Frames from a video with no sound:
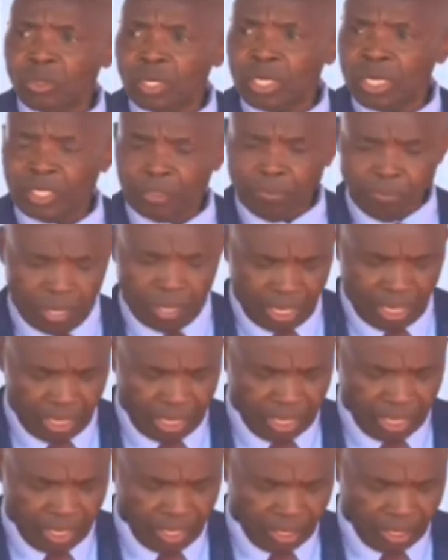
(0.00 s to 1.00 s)
Julius
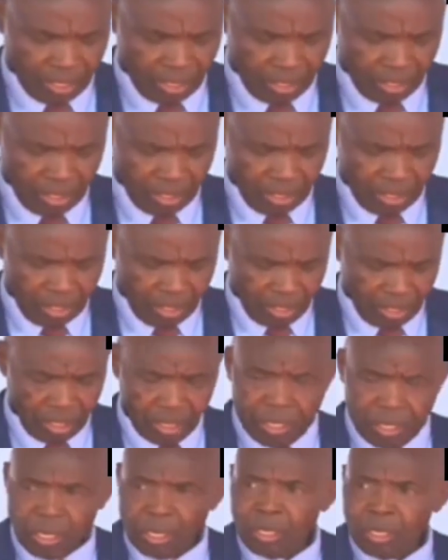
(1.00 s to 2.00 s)
Mary,
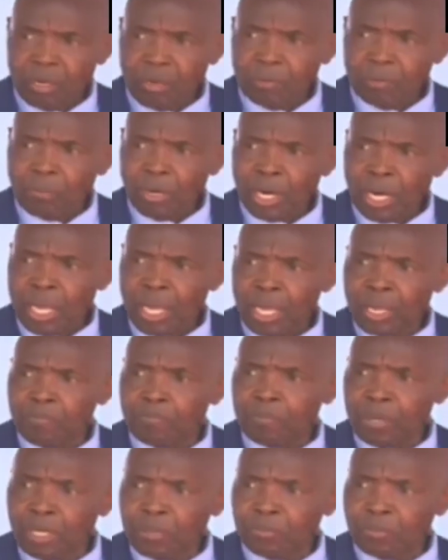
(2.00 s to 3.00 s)

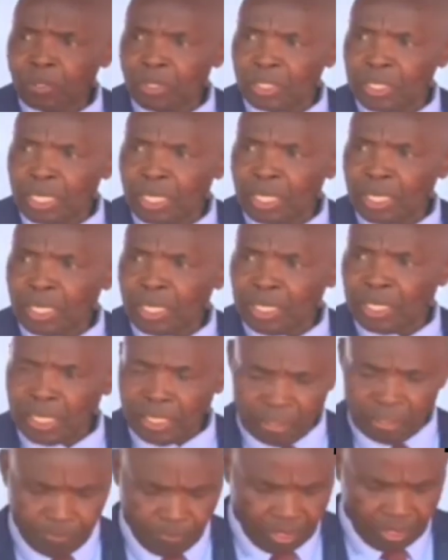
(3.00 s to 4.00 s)
my Principal
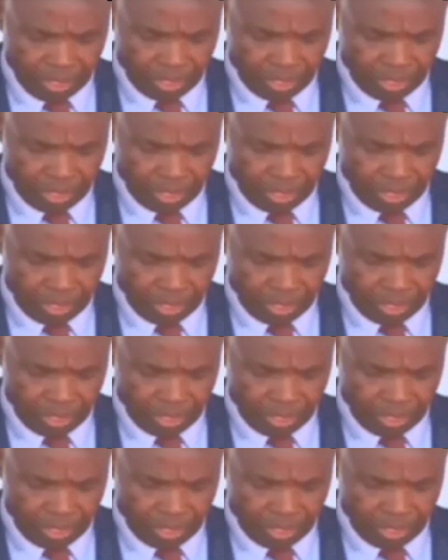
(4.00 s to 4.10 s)
Secretary is